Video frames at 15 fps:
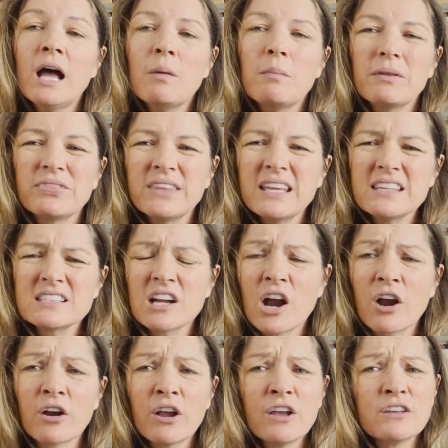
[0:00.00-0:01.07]
but these
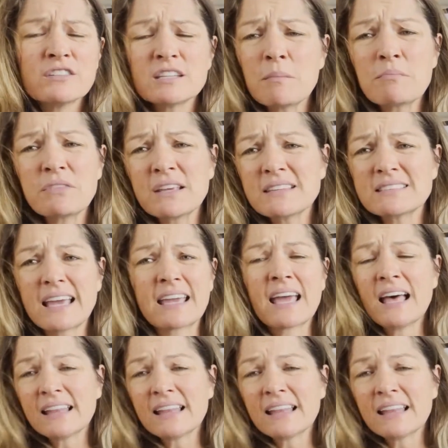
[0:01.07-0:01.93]
are some things like